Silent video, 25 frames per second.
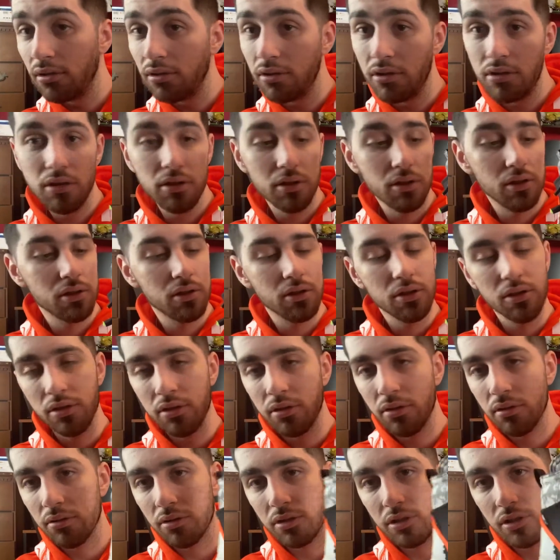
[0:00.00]
you
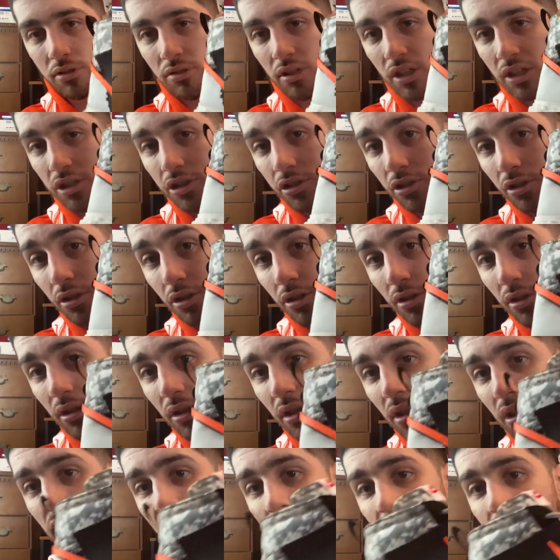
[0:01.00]
still still not sure?
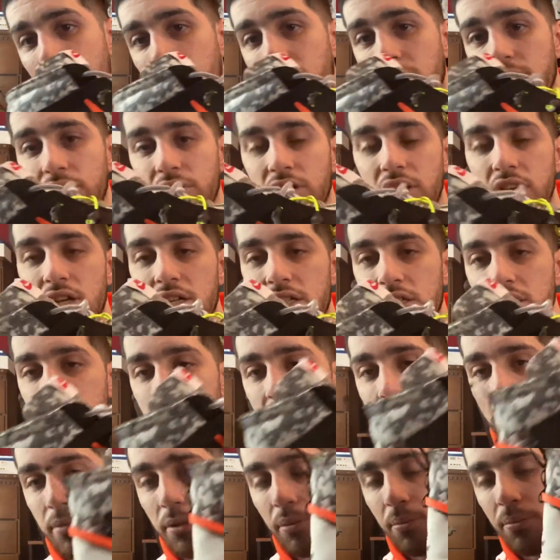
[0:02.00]
If you guys copped a